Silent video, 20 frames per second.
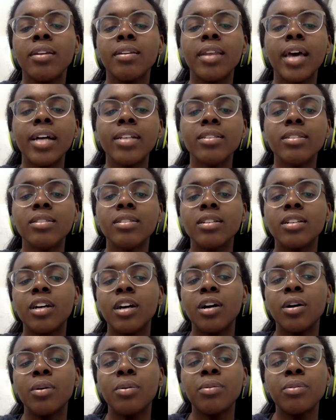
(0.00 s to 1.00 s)
Let's,
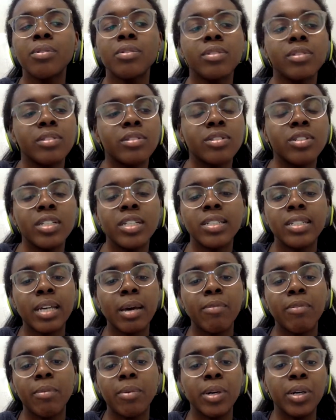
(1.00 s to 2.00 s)
she doesn't
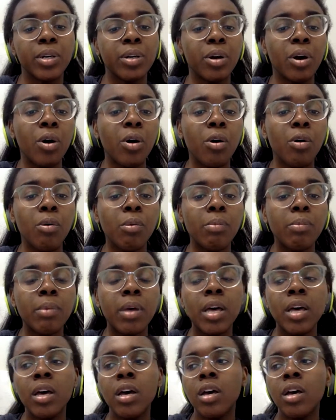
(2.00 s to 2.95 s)
come from a good home,